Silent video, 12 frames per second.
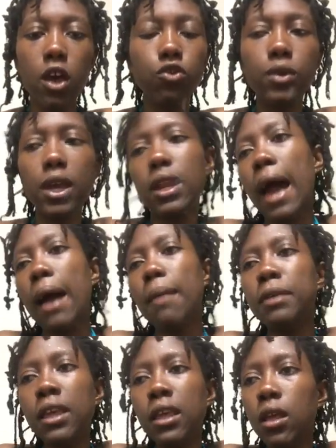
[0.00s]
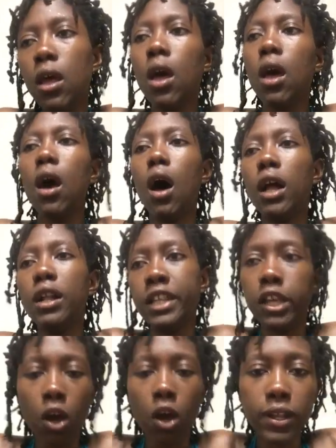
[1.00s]
You cannot be a
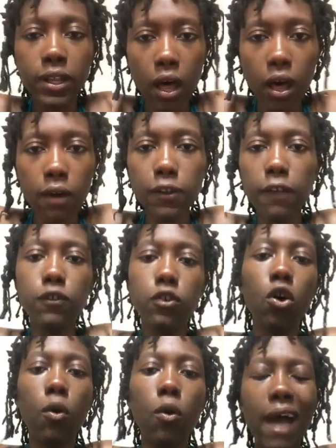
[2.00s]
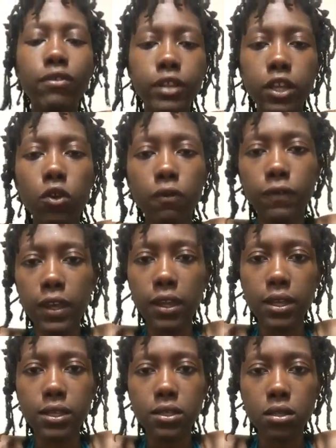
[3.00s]
Leo in love if you don't have a Leo
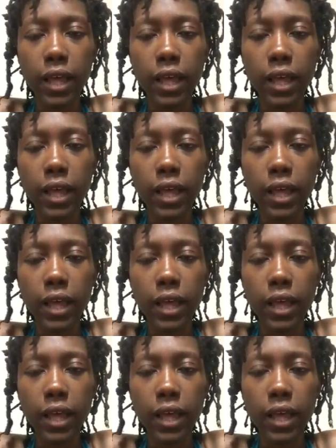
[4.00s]
Venus.